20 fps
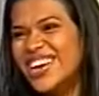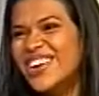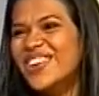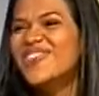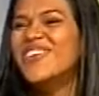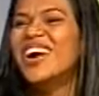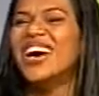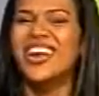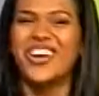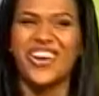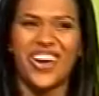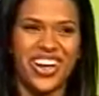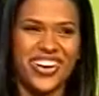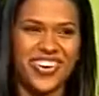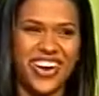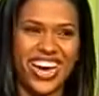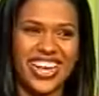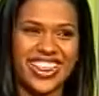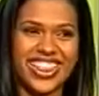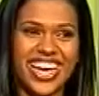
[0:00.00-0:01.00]
But all
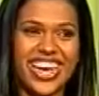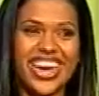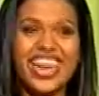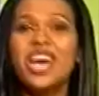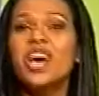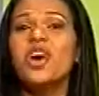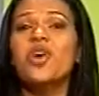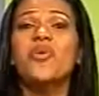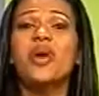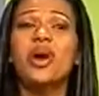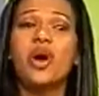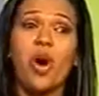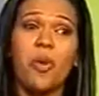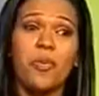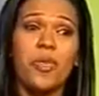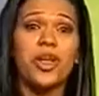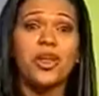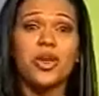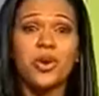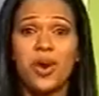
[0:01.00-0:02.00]
right then. We
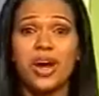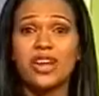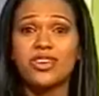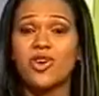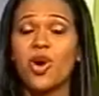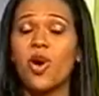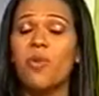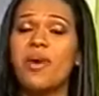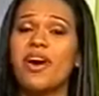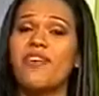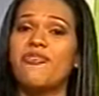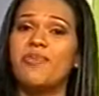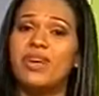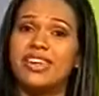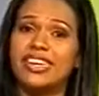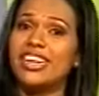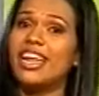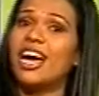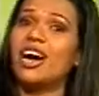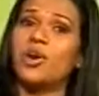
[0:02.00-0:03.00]
hope that you at home have
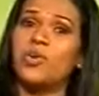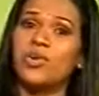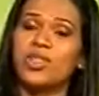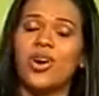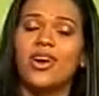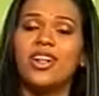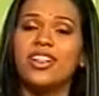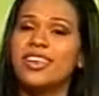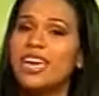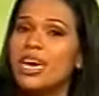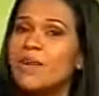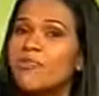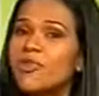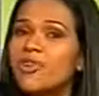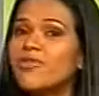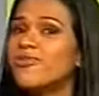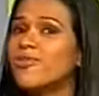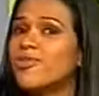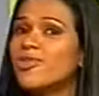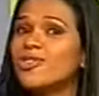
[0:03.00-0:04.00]
better luck with all the
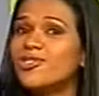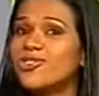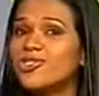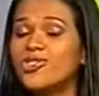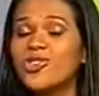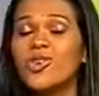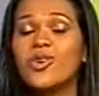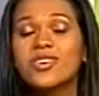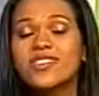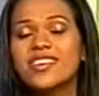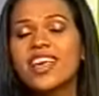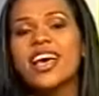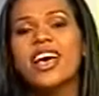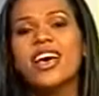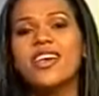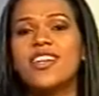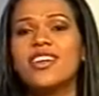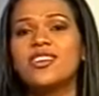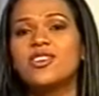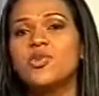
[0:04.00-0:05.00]
April Fool's jokes
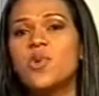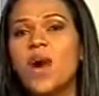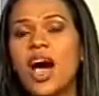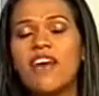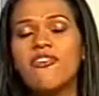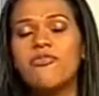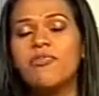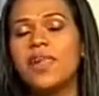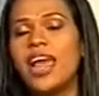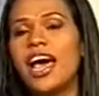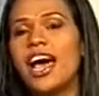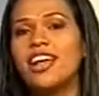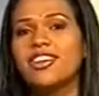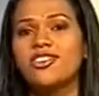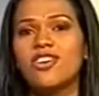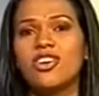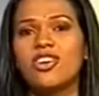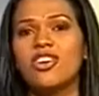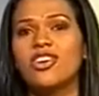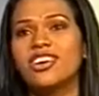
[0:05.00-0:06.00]
that you have
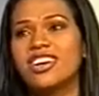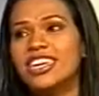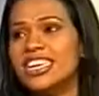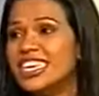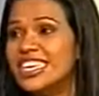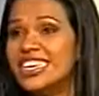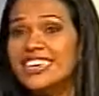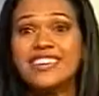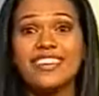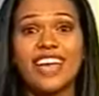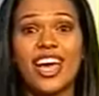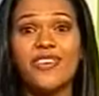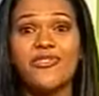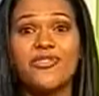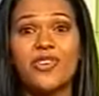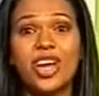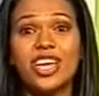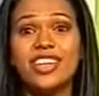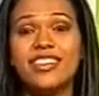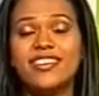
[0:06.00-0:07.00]
planned on your colleagues and
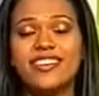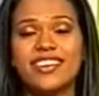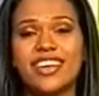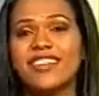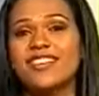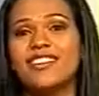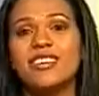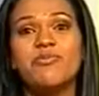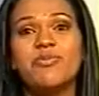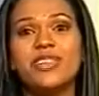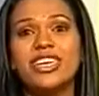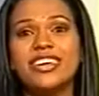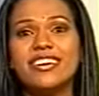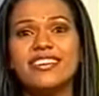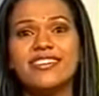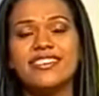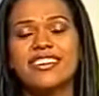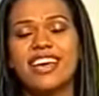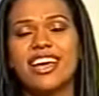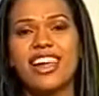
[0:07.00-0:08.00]
friends and
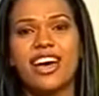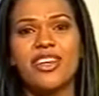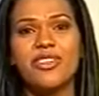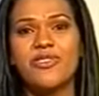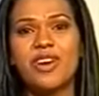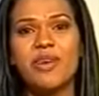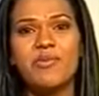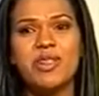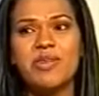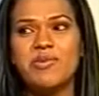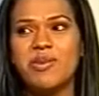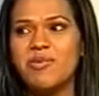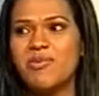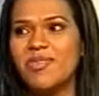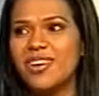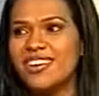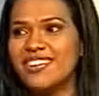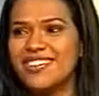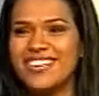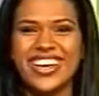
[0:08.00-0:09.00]
siblings and other family
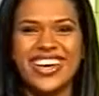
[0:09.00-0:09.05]
members